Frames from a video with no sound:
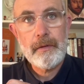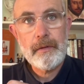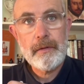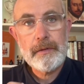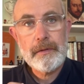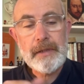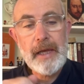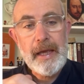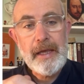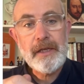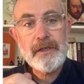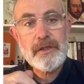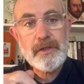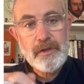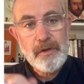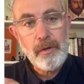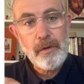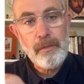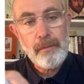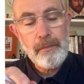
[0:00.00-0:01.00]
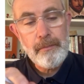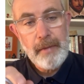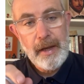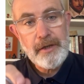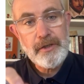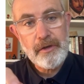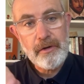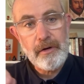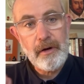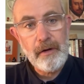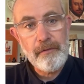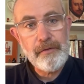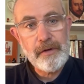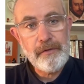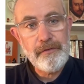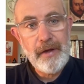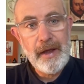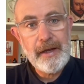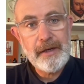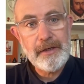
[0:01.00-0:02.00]
take some measure of
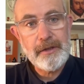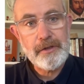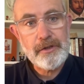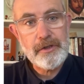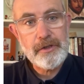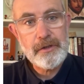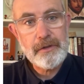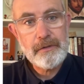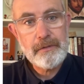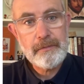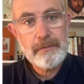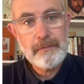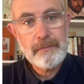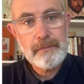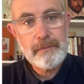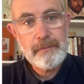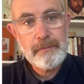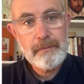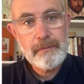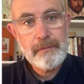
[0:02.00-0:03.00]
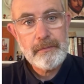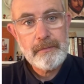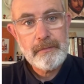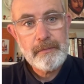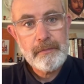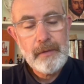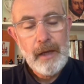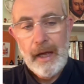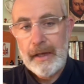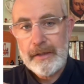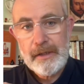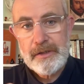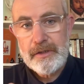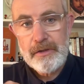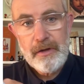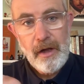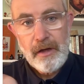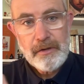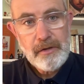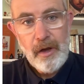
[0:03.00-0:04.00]
revenge. And he's
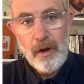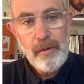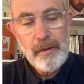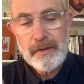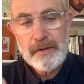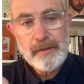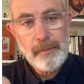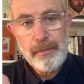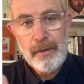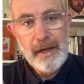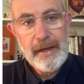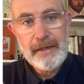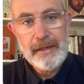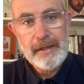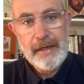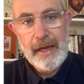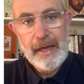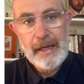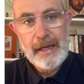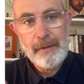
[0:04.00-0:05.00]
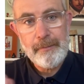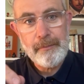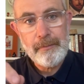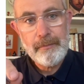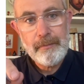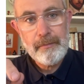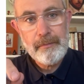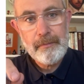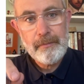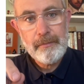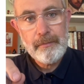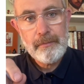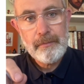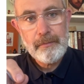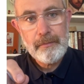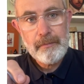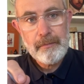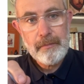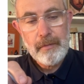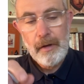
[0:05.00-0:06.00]
not going to play the game
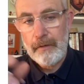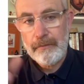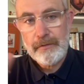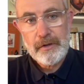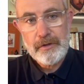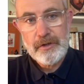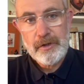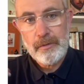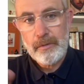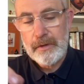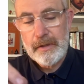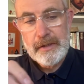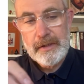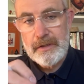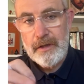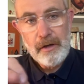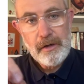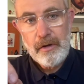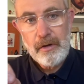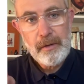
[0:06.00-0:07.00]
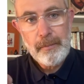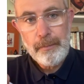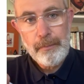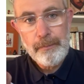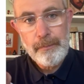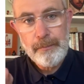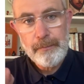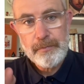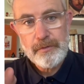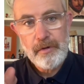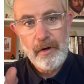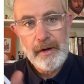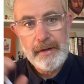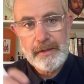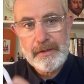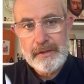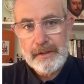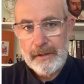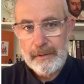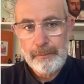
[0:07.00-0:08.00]
of the Duke. He's not going
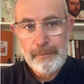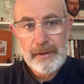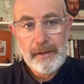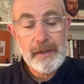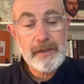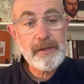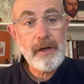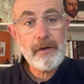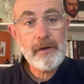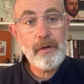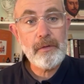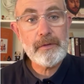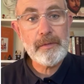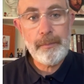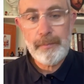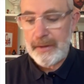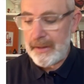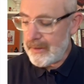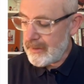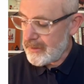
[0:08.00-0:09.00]
to he's not going to be